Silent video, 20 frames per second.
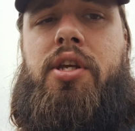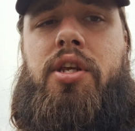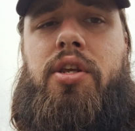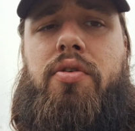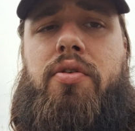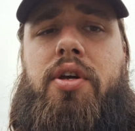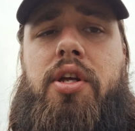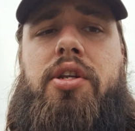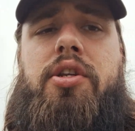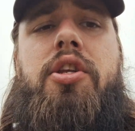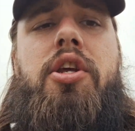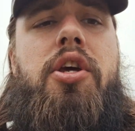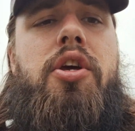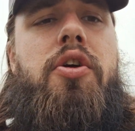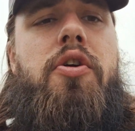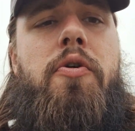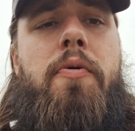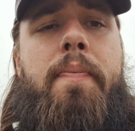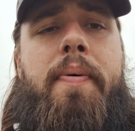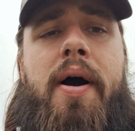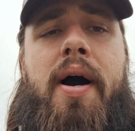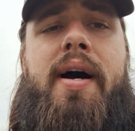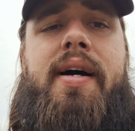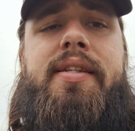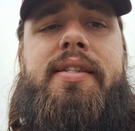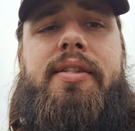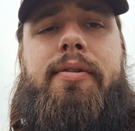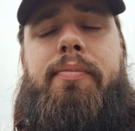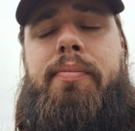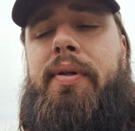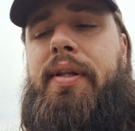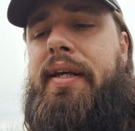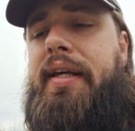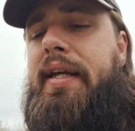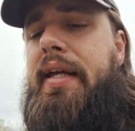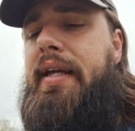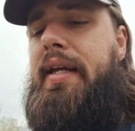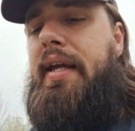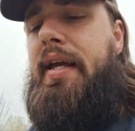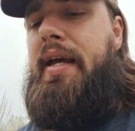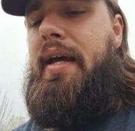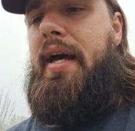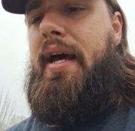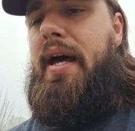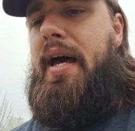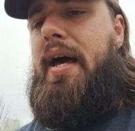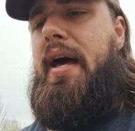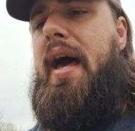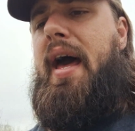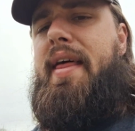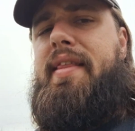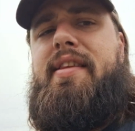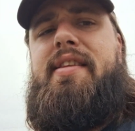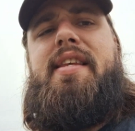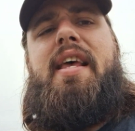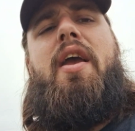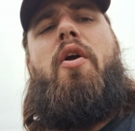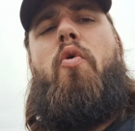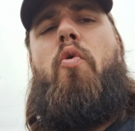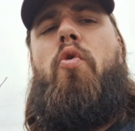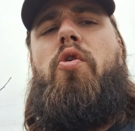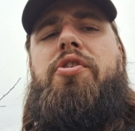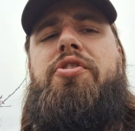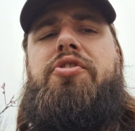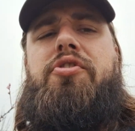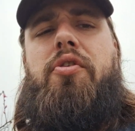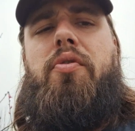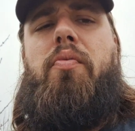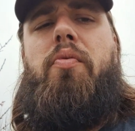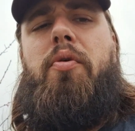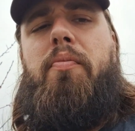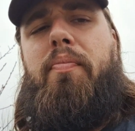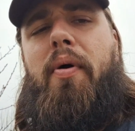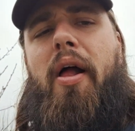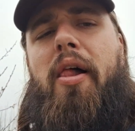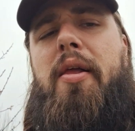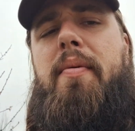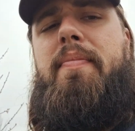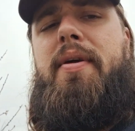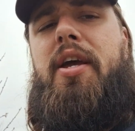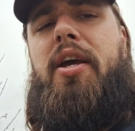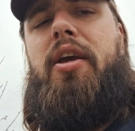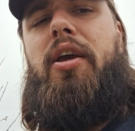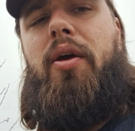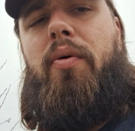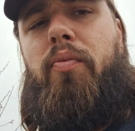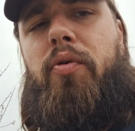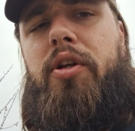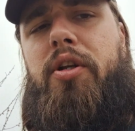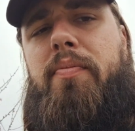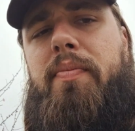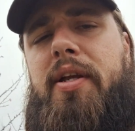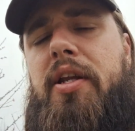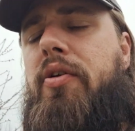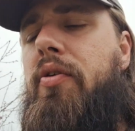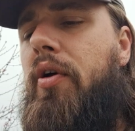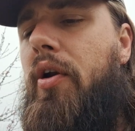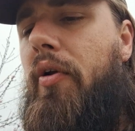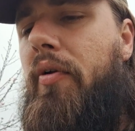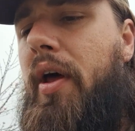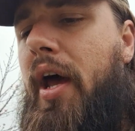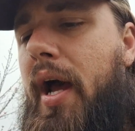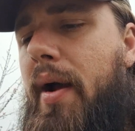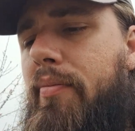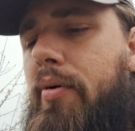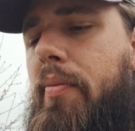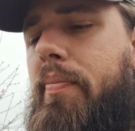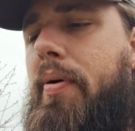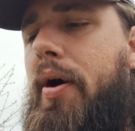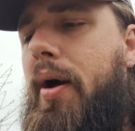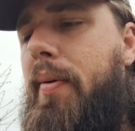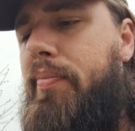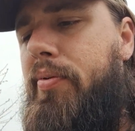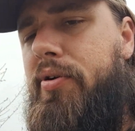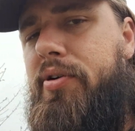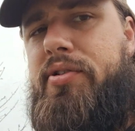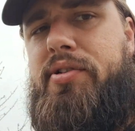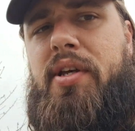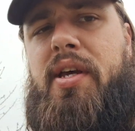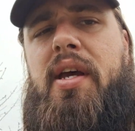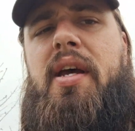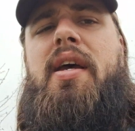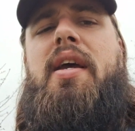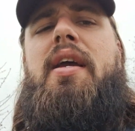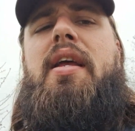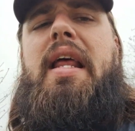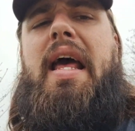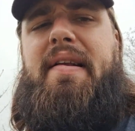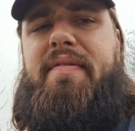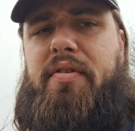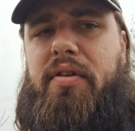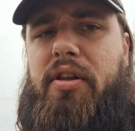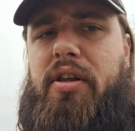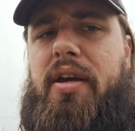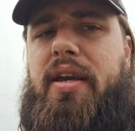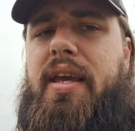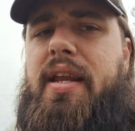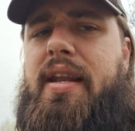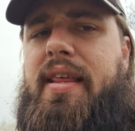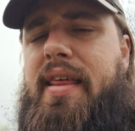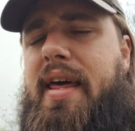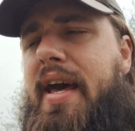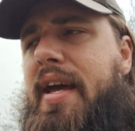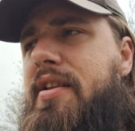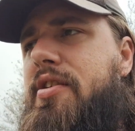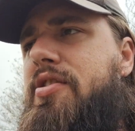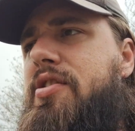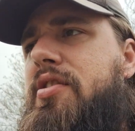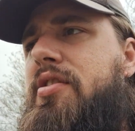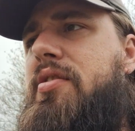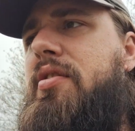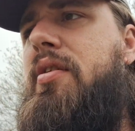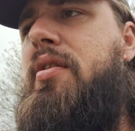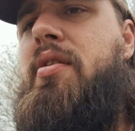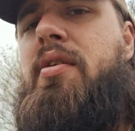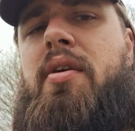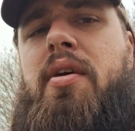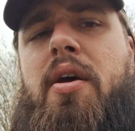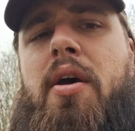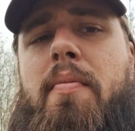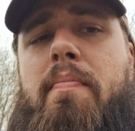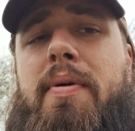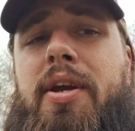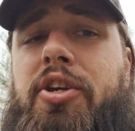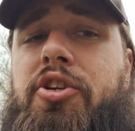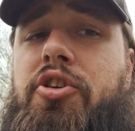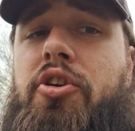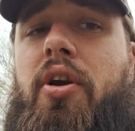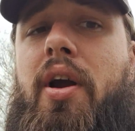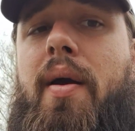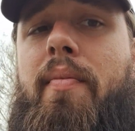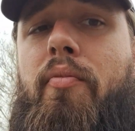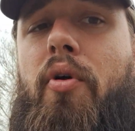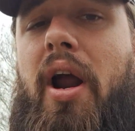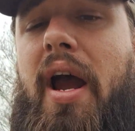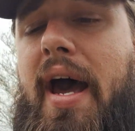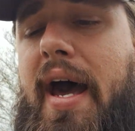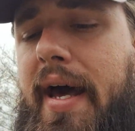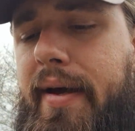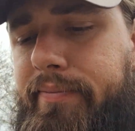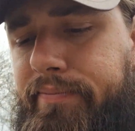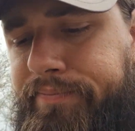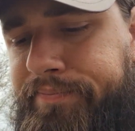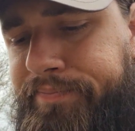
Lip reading: You could do possibly, I'd say oyster would probably be a good one to be doing on hybrid poplars. You have to look into that just to be sure I'm right.